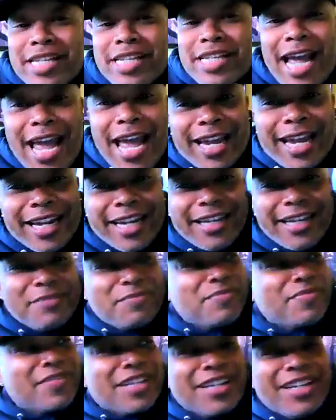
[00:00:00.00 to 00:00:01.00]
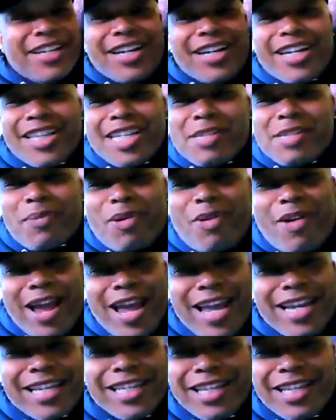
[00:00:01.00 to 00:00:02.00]
say, "Hey, look at this
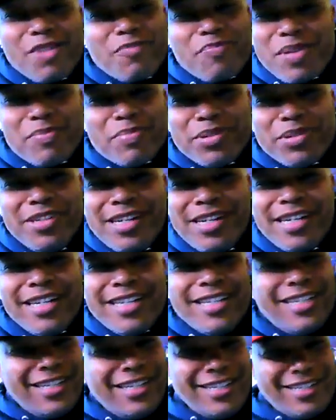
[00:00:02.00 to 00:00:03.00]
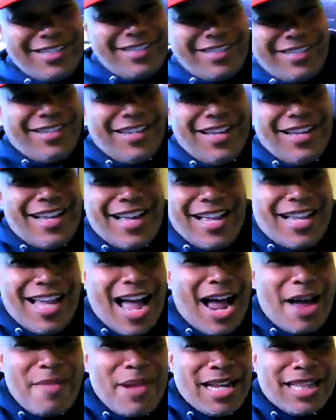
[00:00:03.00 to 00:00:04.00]
parade of little people,"
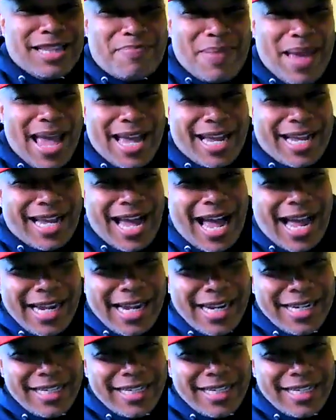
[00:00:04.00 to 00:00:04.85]
I'm not the bad guy.